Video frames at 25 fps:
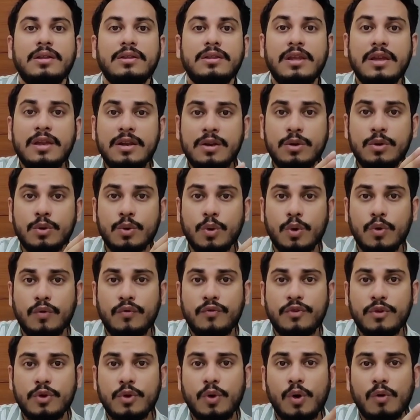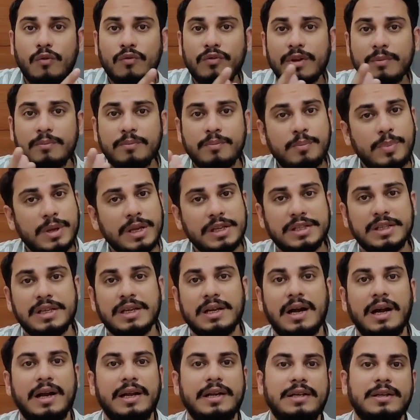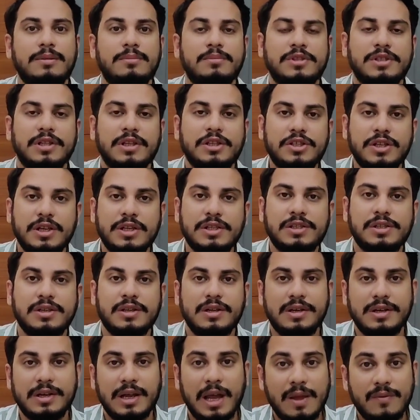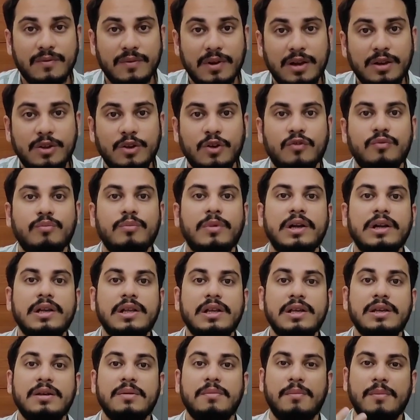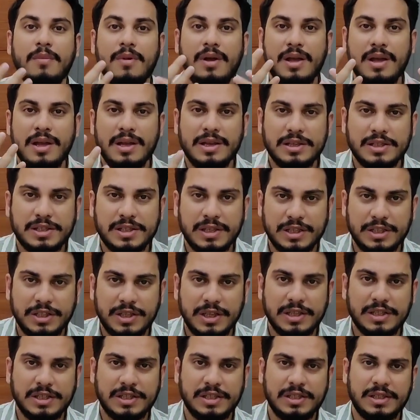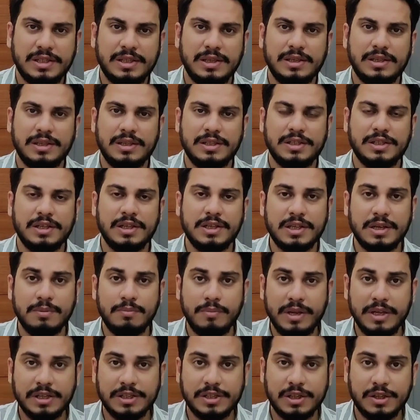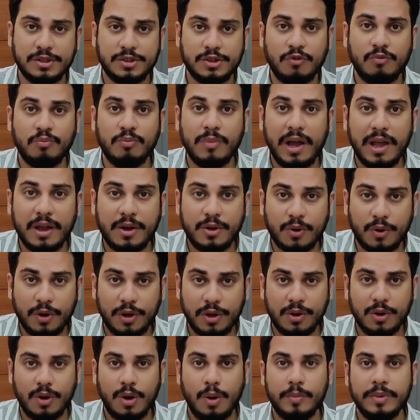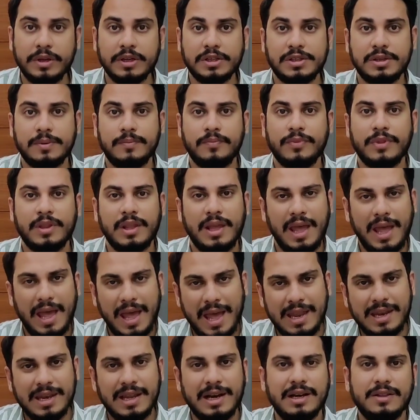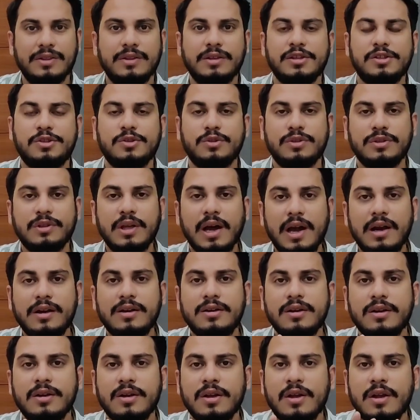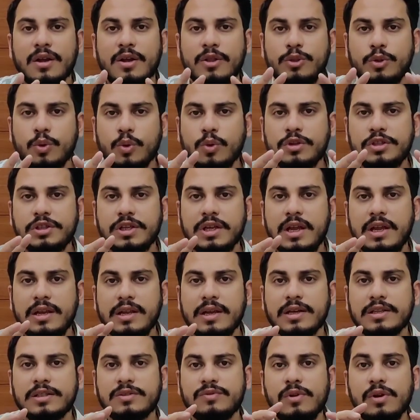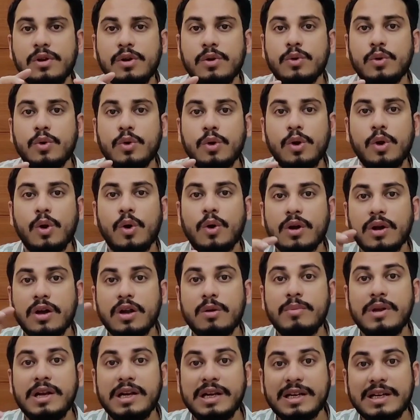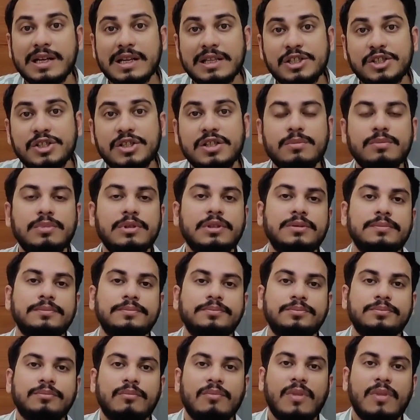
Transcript: they know few of the basic items, such as time value of money, such as certain basics of microeconomics and others. So that those areas will no longer be testable